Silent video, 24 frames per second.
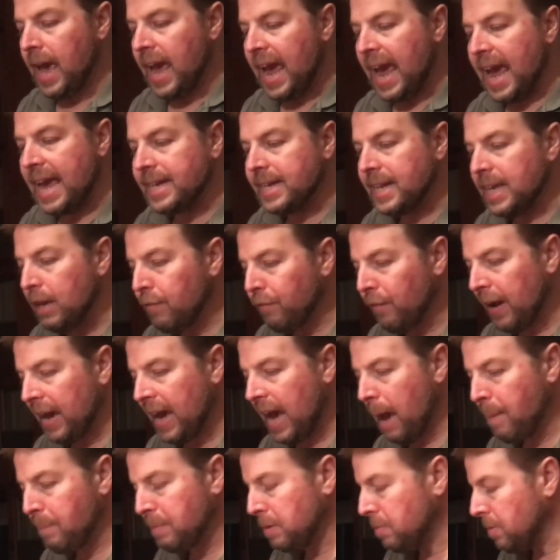And if I
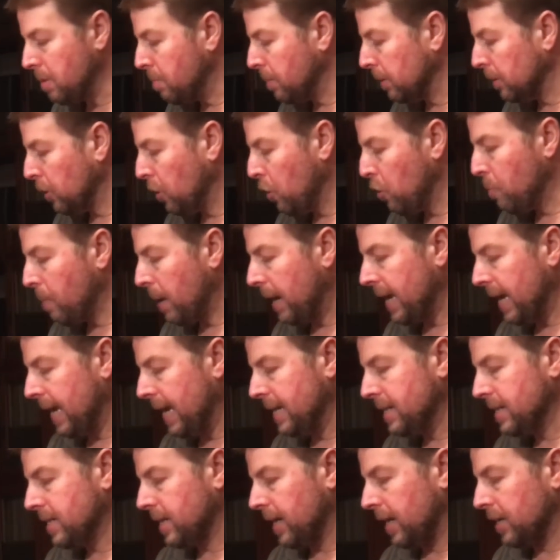happen to be below my
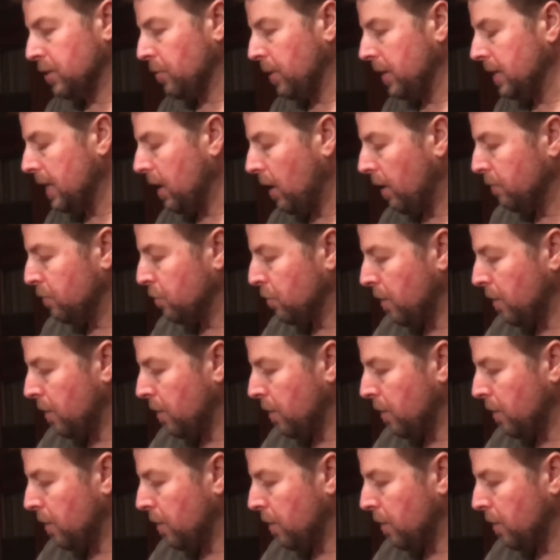hand size, right now I've